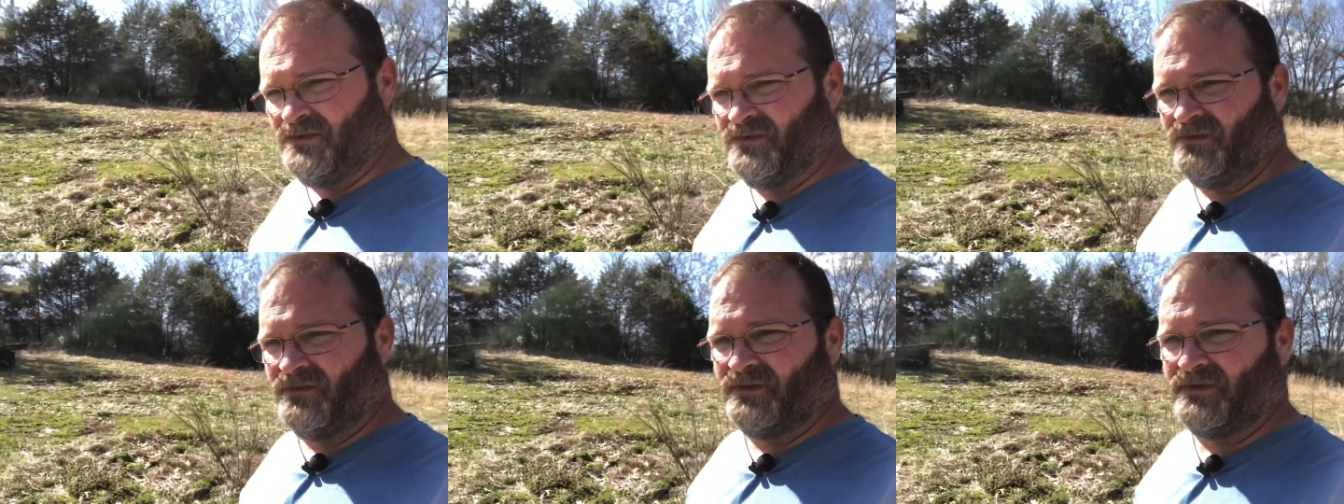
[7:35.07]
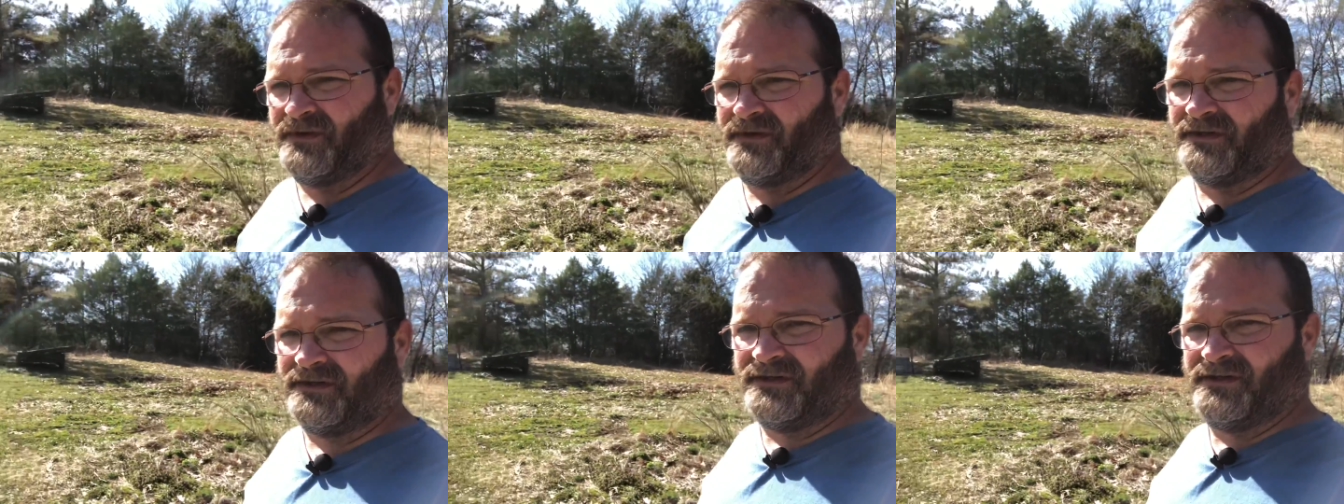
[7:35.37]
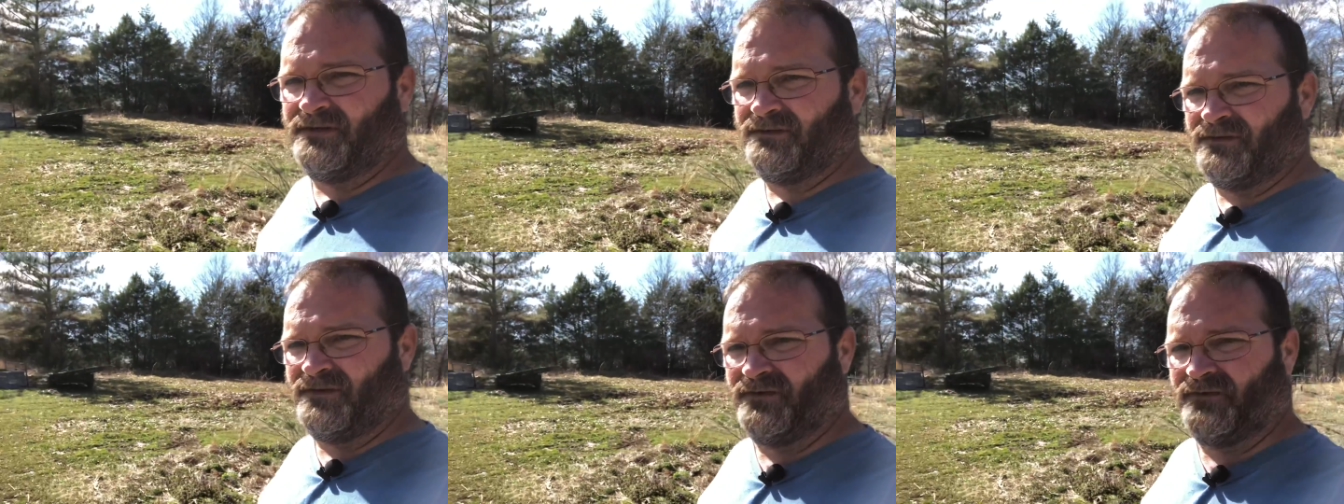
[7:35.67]
we're gonna
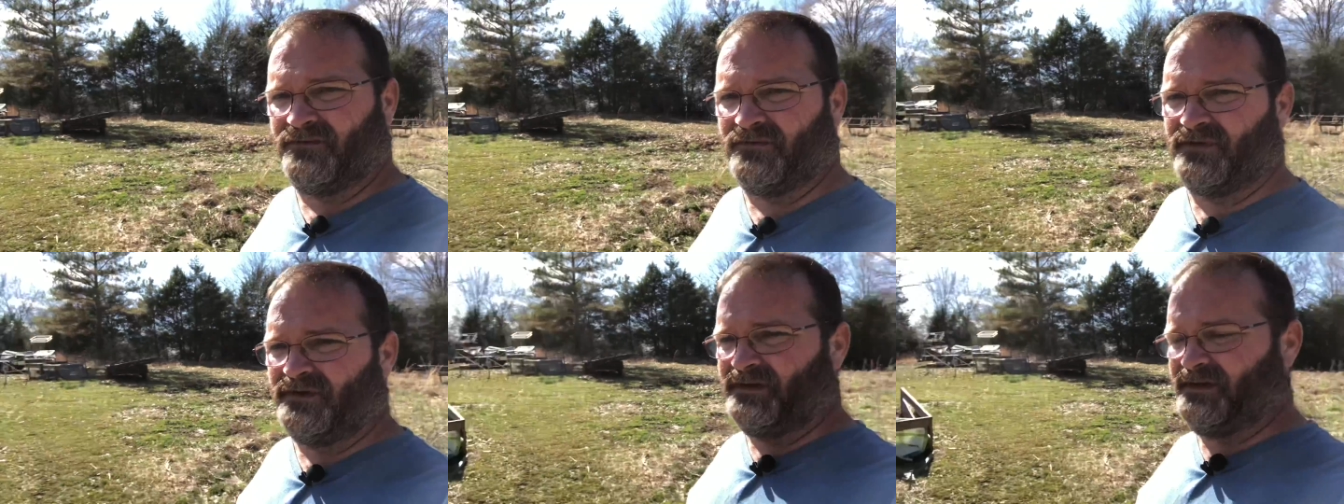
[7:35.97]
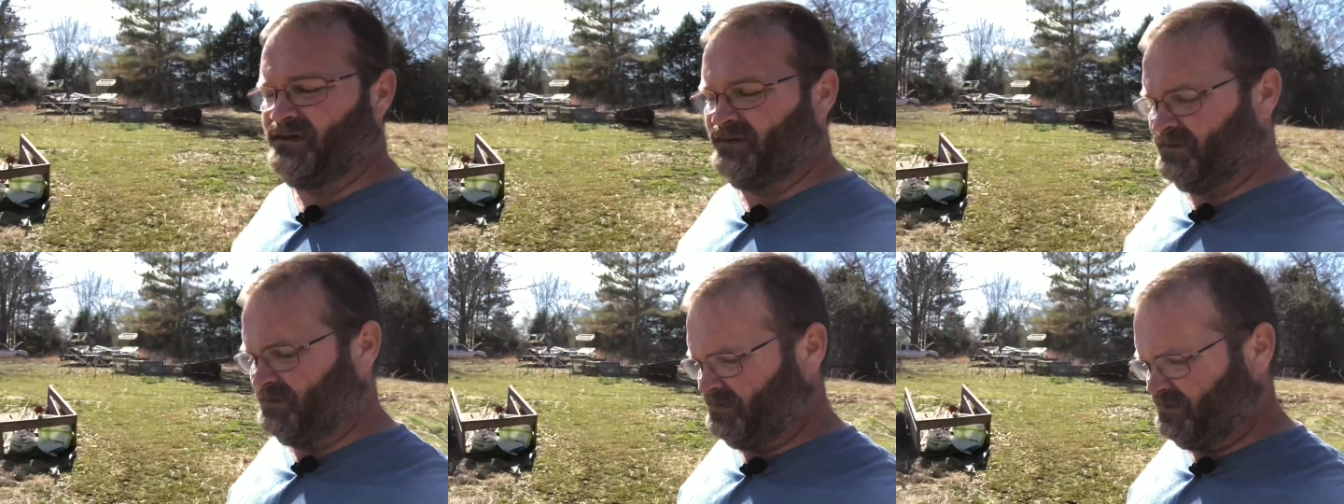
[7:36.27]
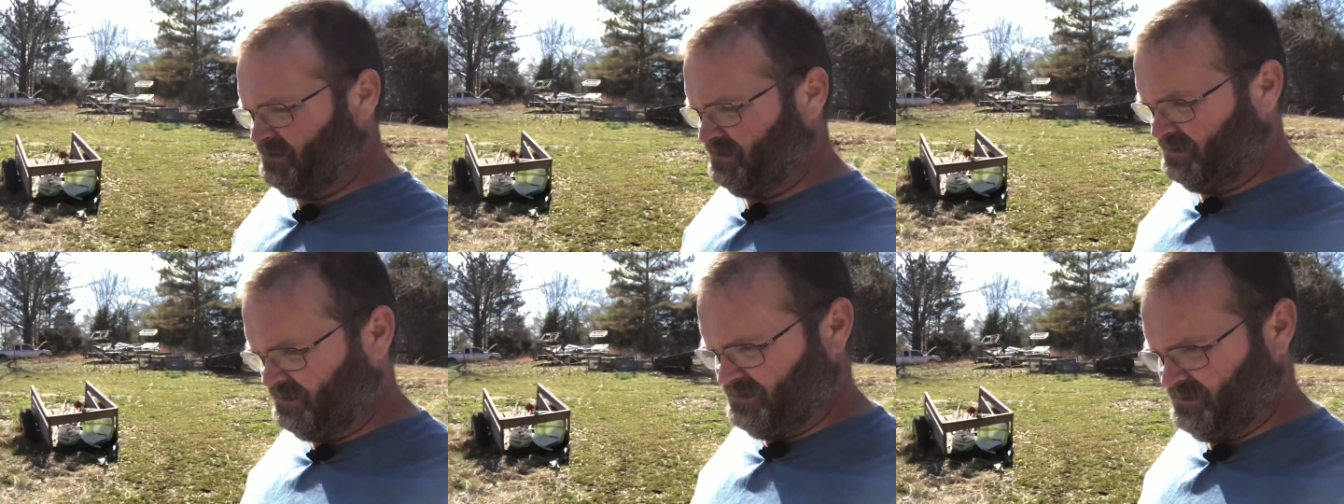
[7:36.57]
go over
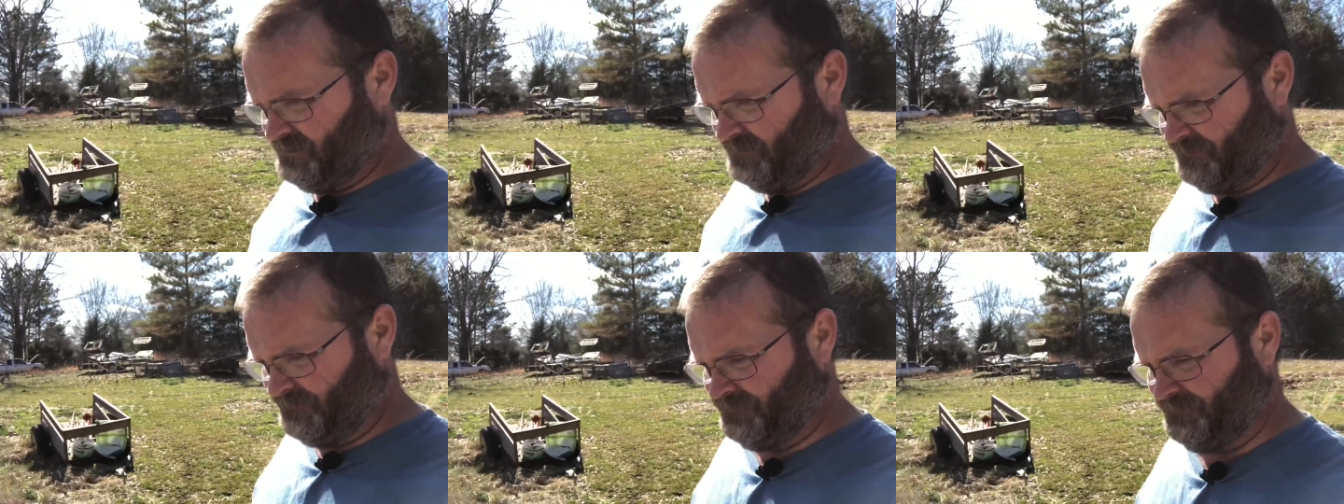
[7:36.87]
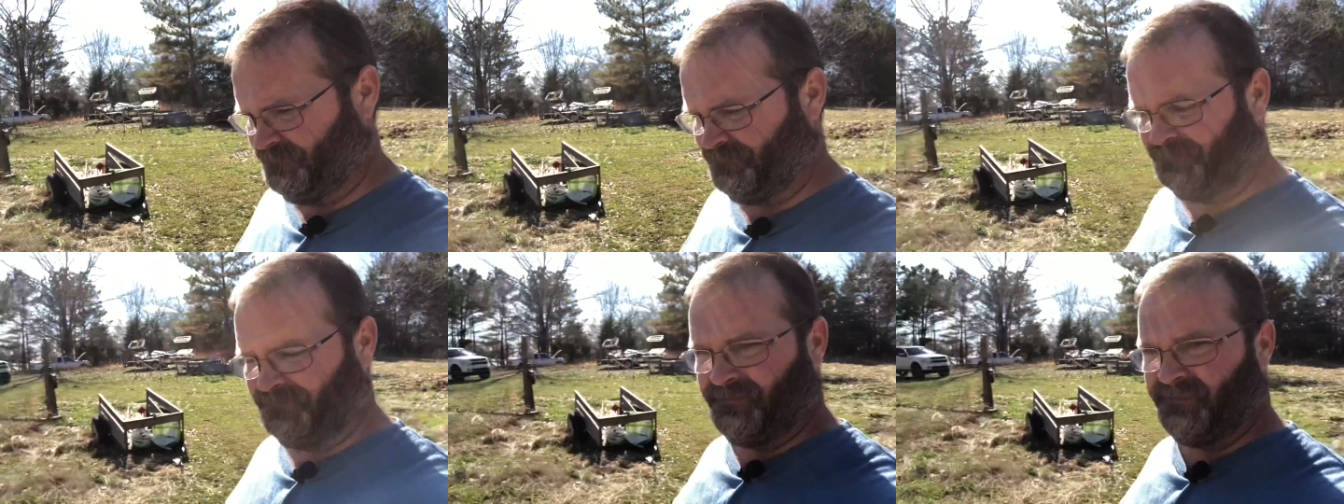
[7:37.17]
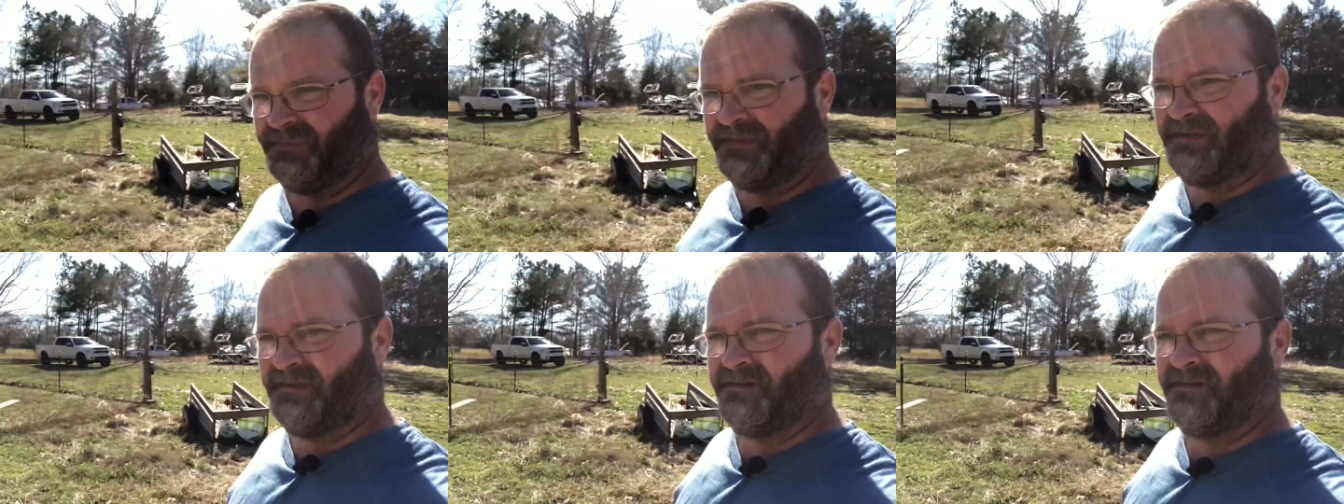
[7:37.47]
here
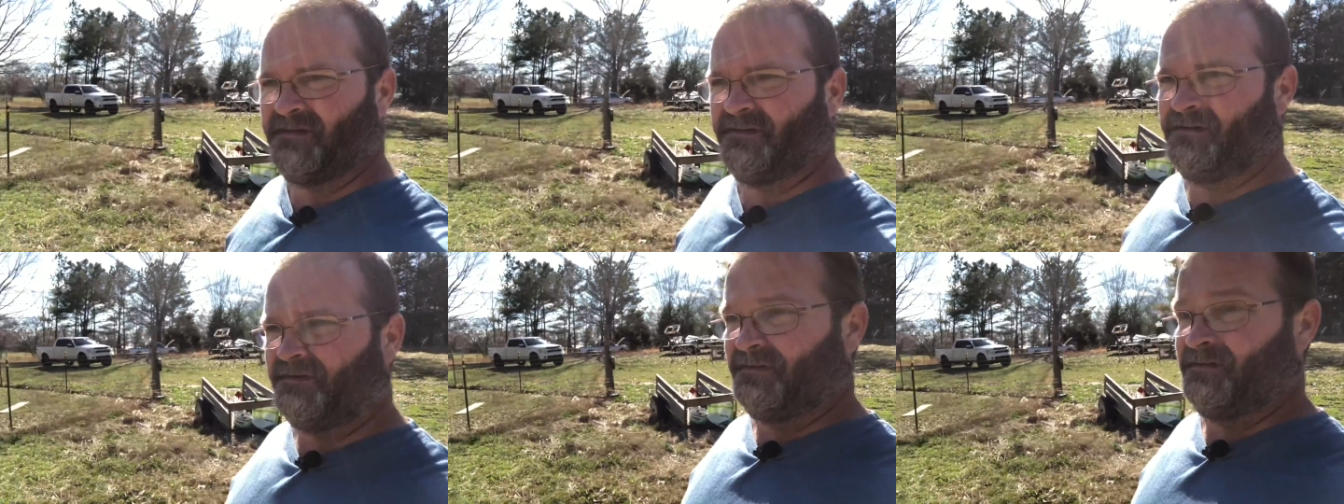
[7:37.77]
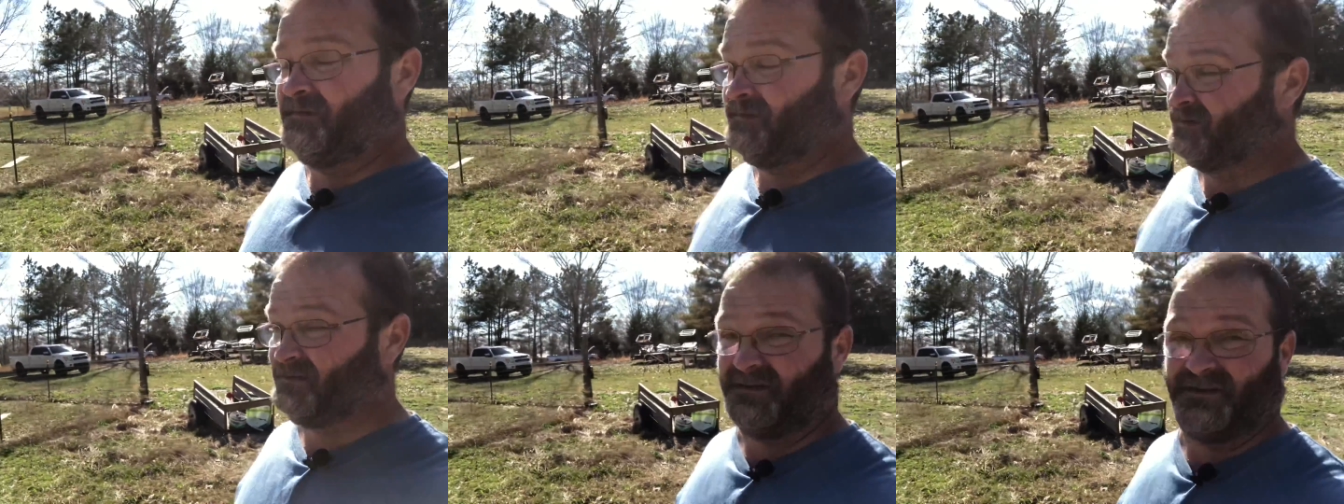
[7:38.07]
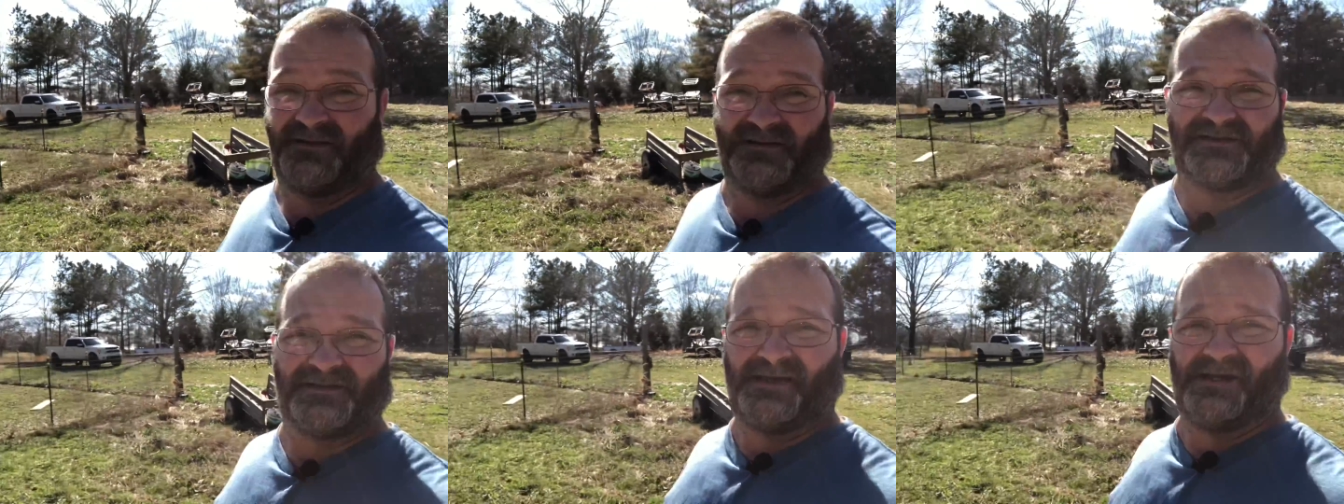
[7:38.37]
to
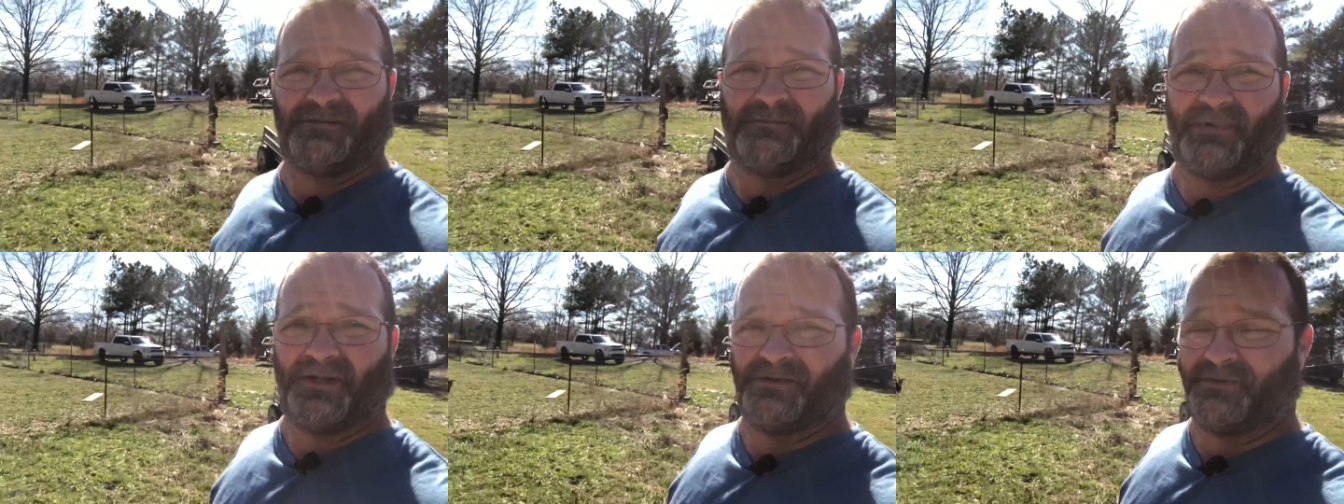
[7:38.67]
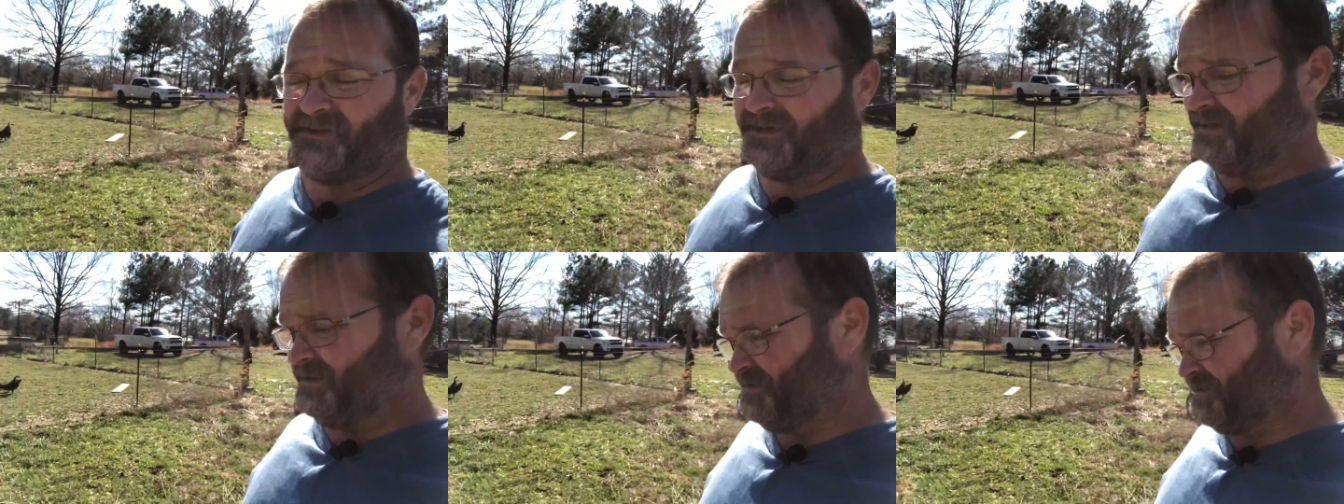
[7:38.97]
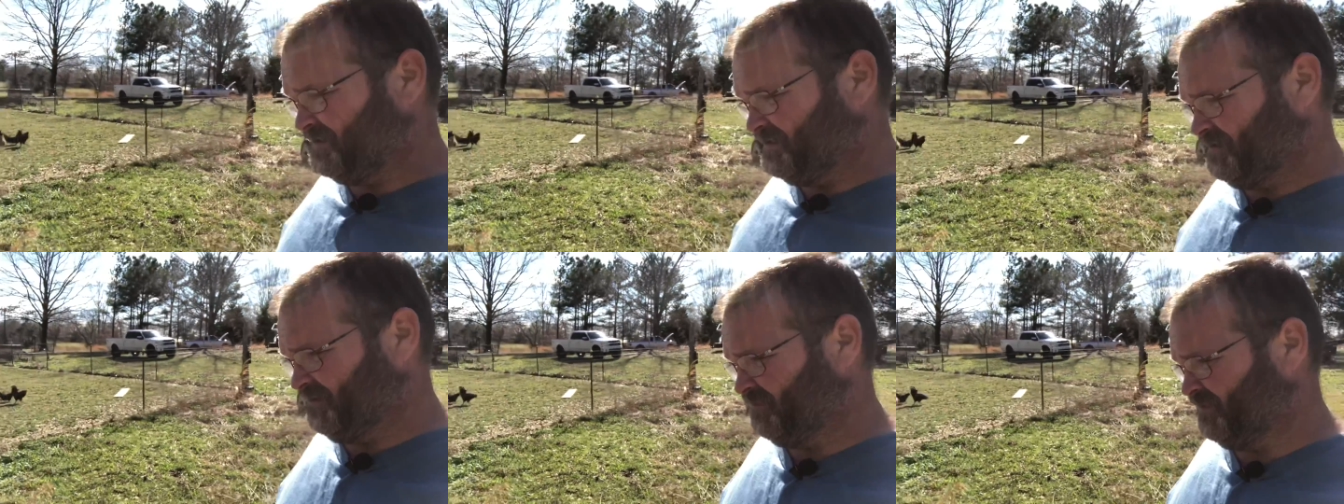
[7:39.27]
the same
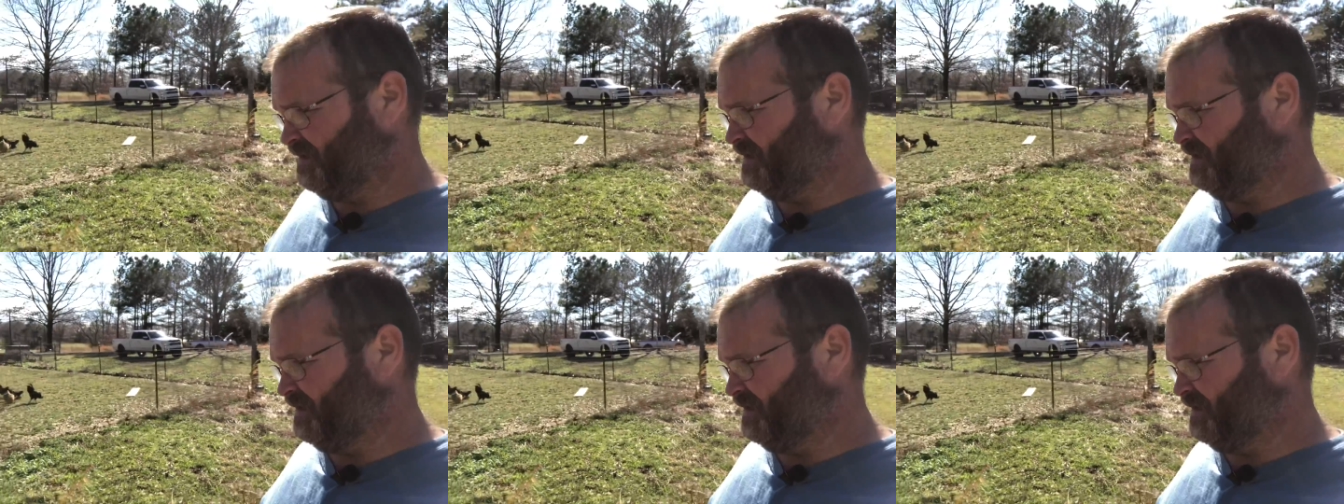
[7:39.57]
location that we